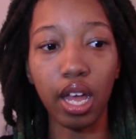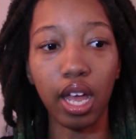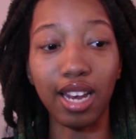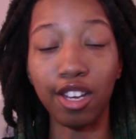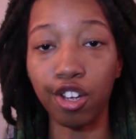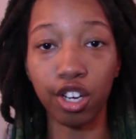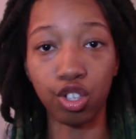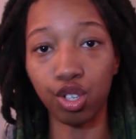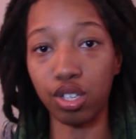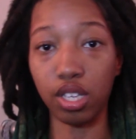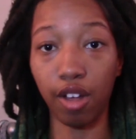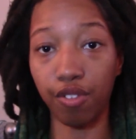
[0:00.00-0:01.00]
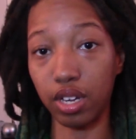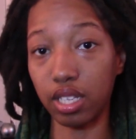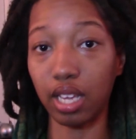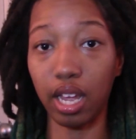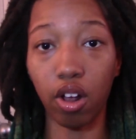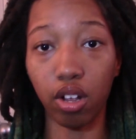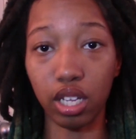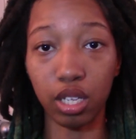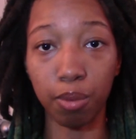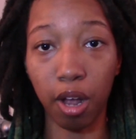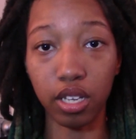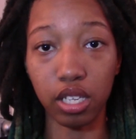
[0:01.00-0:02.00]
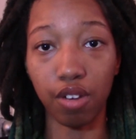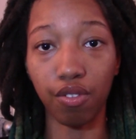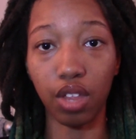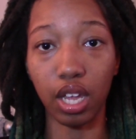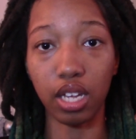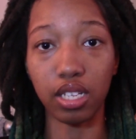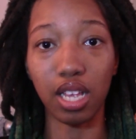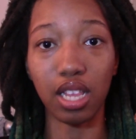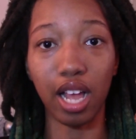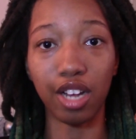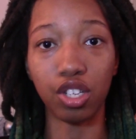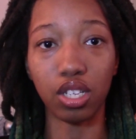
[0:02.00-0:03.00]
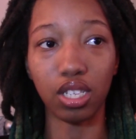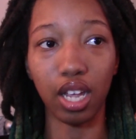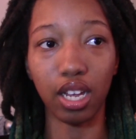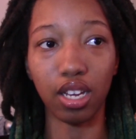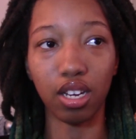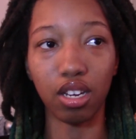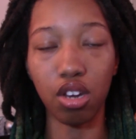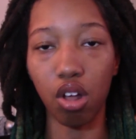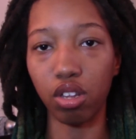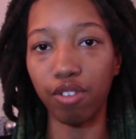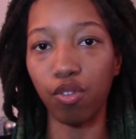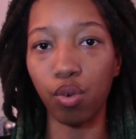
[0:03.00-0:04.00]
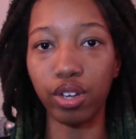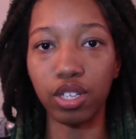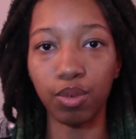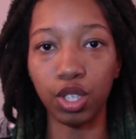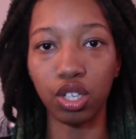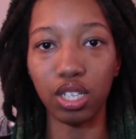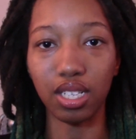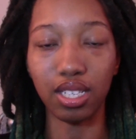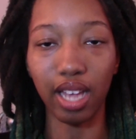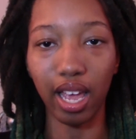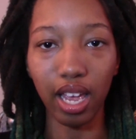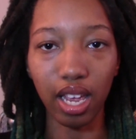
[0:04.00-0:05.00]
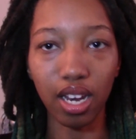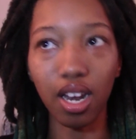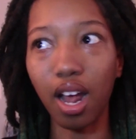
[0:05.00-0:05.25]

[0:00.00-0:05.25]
and look at yourself and say all these positive things, and that just, like, null and voids what you just said.